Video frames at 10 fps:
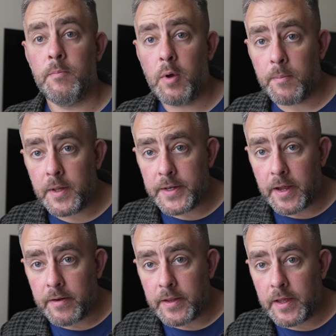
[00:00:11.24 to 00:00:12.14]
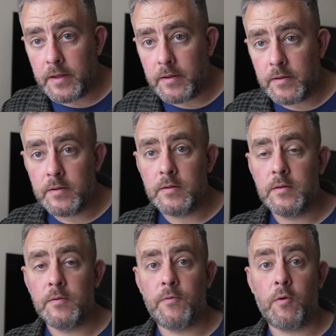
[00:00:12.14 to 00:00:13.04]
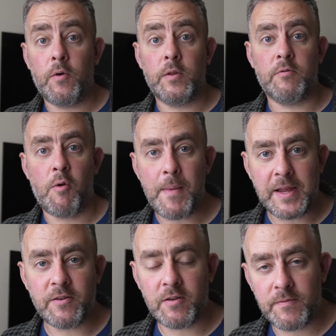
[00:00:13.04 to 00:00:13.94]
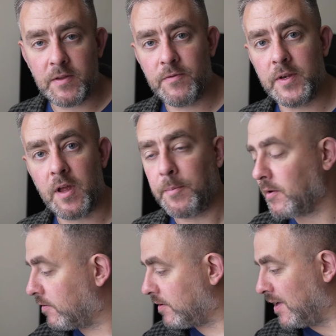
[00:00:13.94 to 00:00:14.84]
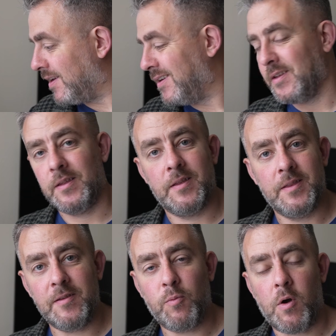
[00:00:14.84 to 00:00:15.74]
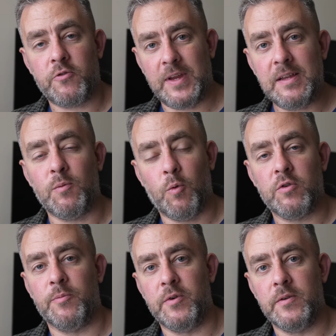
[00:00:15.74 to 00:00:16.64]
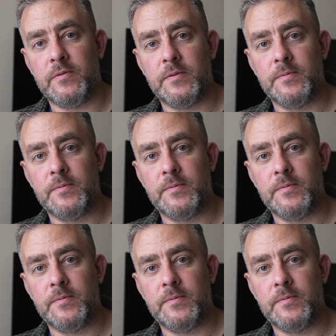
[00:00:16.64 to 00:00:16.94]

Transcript: pop that down there for the remainder of this video, because this watch is waterproof.